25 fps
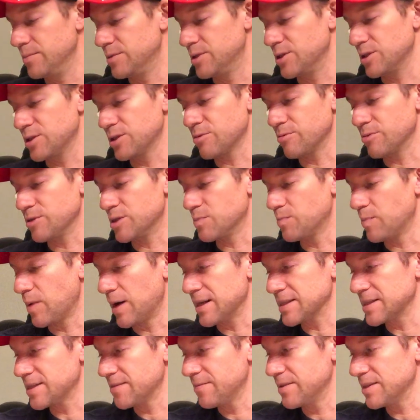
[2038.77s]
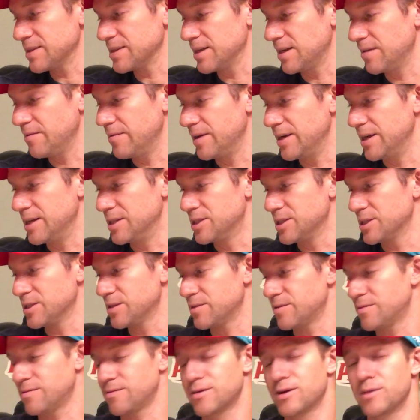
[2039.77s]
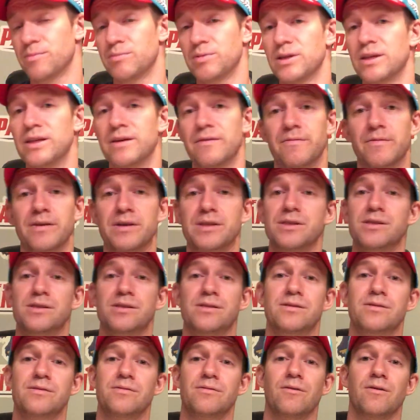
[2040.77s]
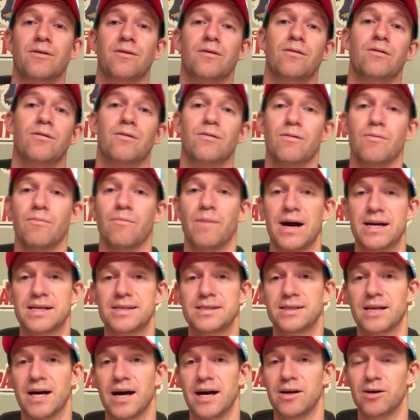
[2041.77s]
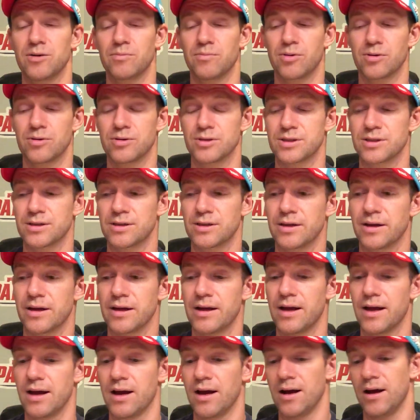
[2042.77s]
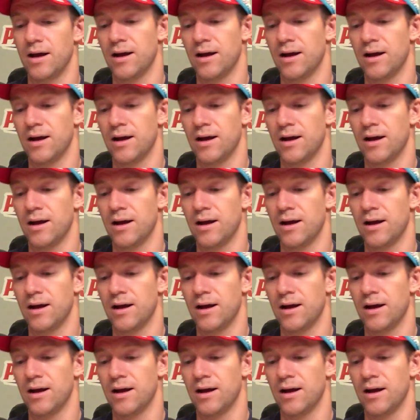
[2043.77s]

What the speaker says: Just the responsiveness of it, it just completely fits my style personally.